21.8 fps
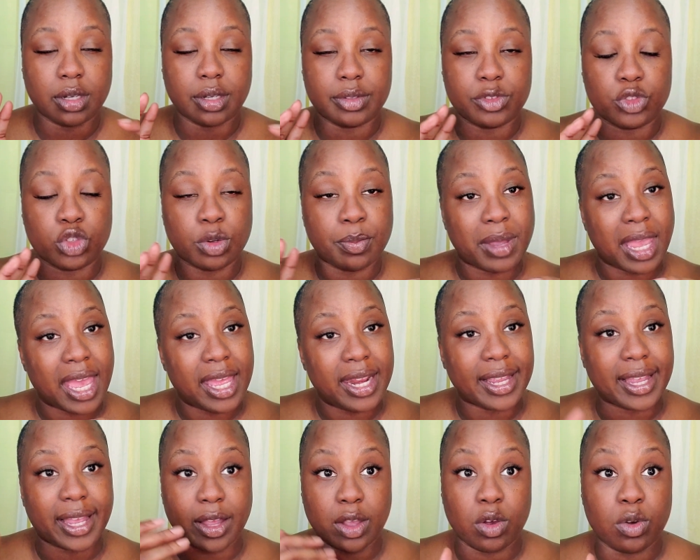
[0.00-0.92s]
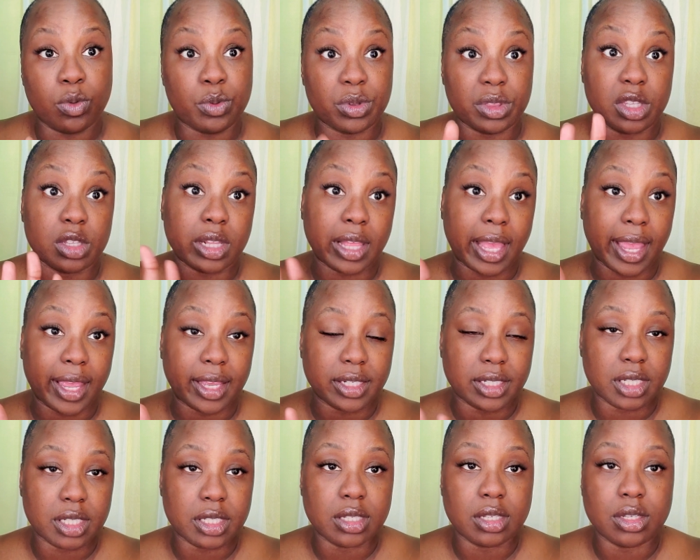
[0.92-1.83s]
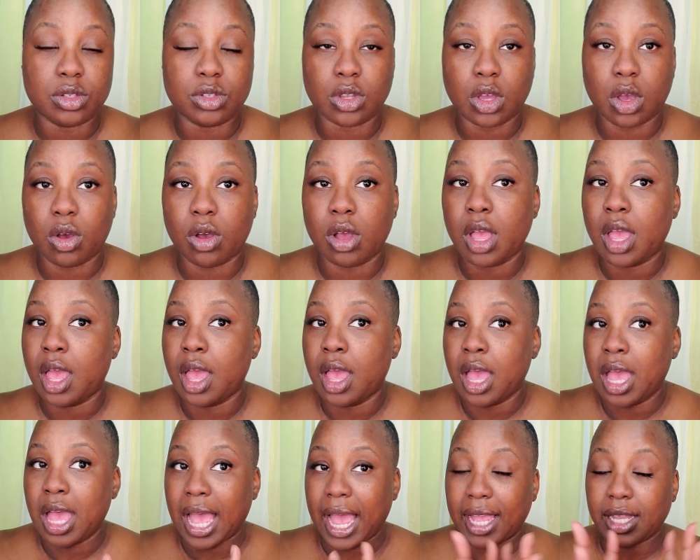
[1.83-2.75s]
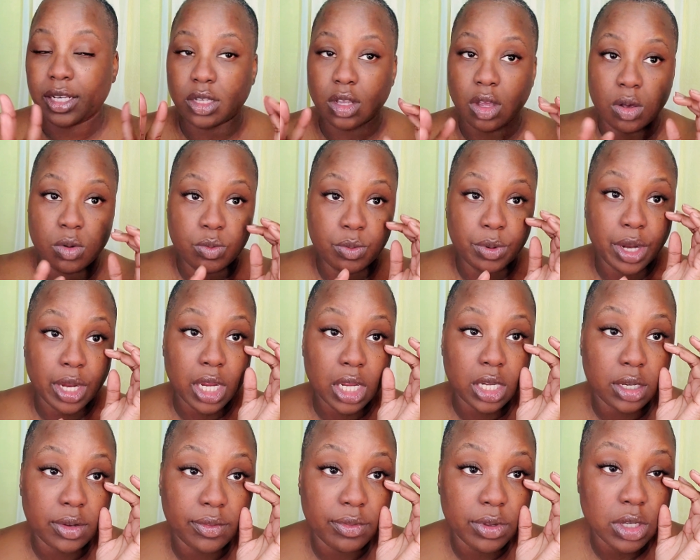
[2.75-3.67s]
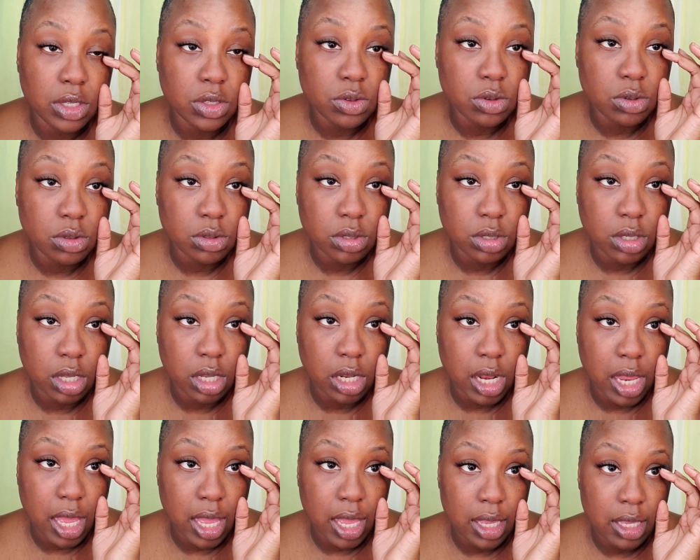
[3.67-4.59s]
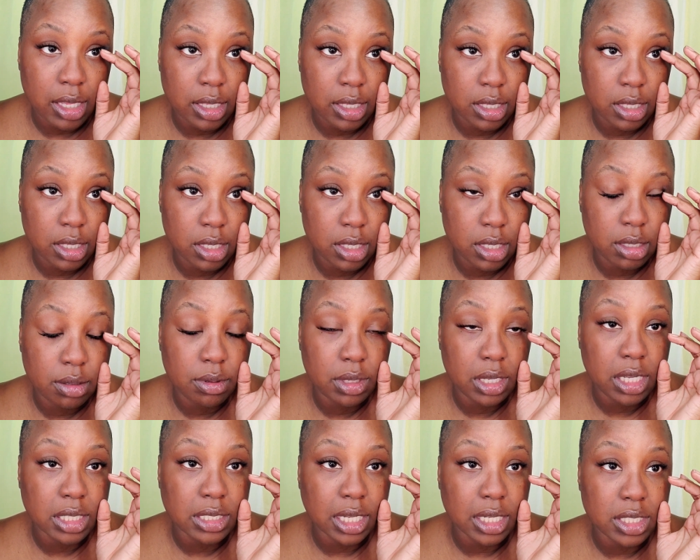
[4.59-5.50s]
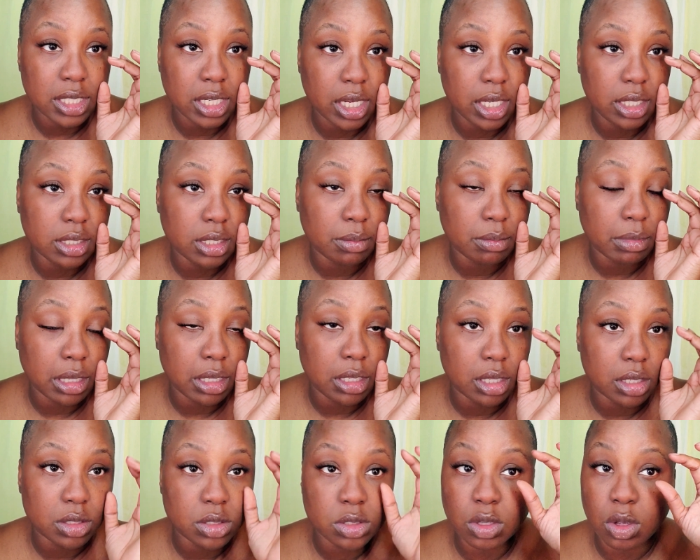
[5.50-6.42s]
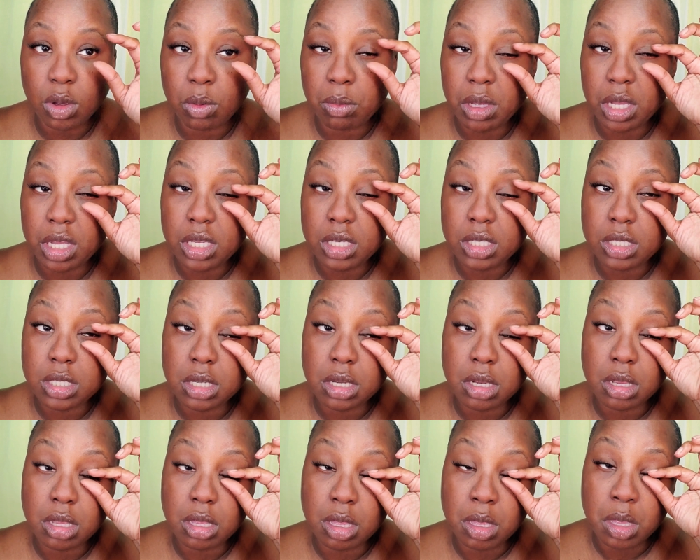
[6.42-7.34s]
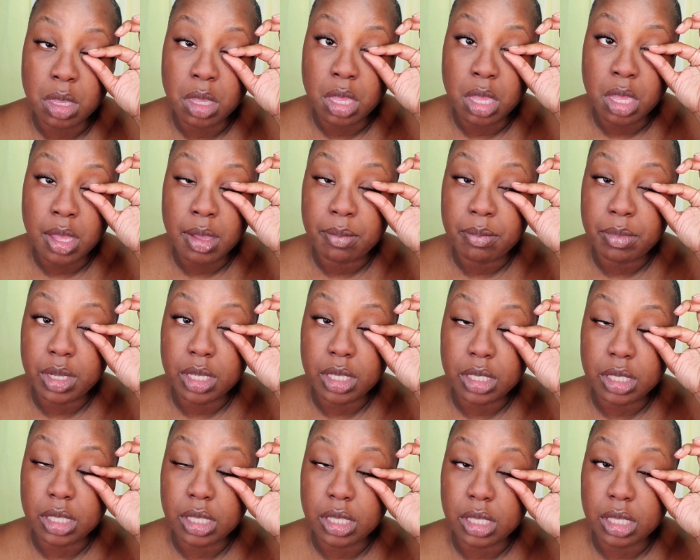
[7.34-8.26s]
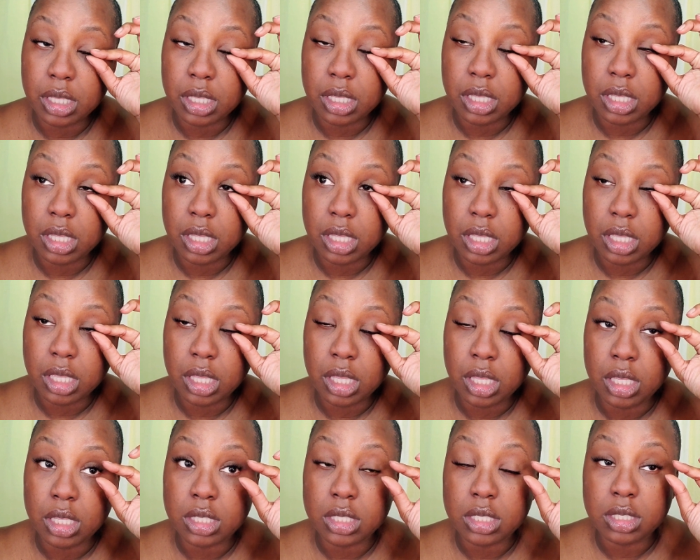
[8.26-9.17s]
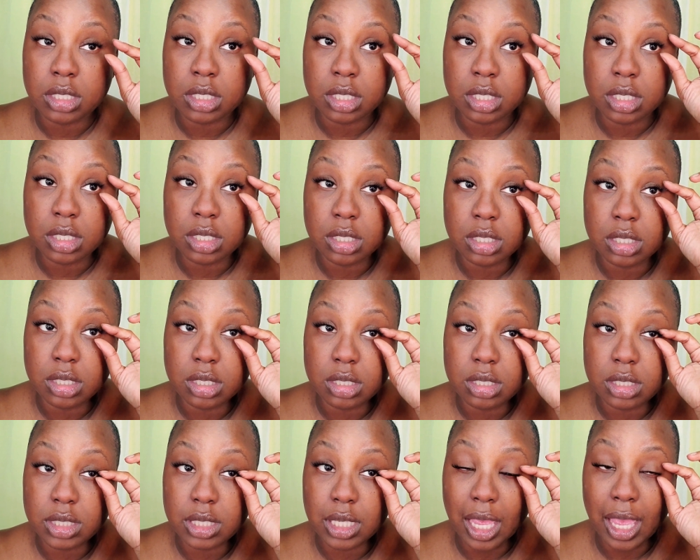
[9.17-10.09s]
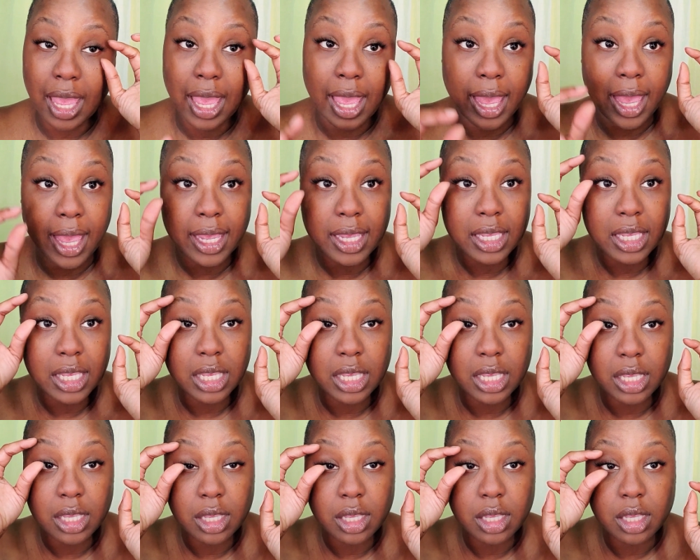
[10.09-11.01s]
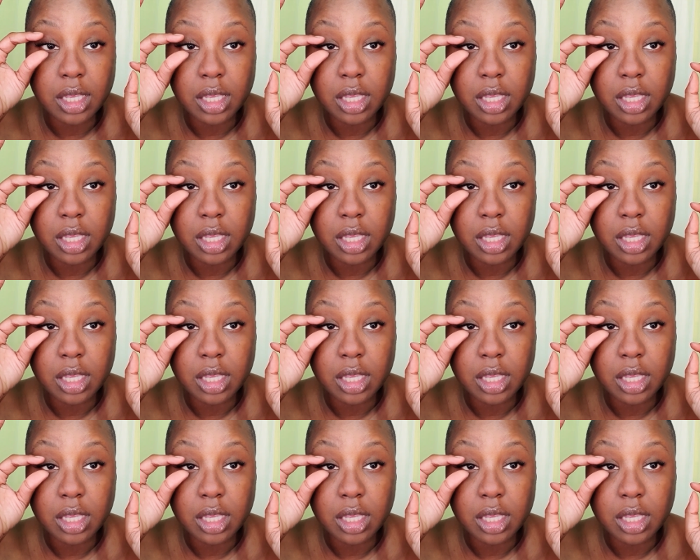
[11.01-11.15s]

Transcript: dramatic, I go with the lashes. So I don't wear individuals a lot because I change up my look so much. But it's tacky